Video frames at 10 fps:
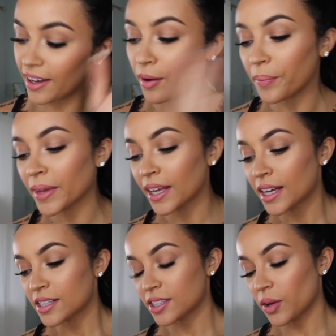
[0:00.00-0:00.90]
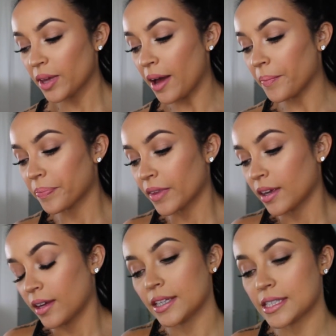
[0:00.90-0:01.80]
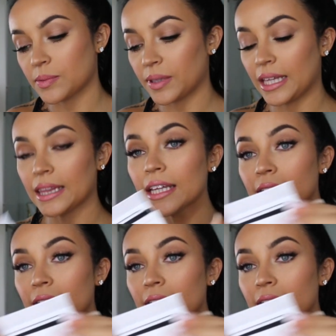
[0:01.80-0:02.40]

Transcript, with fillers: Um, so yeah, this is what they look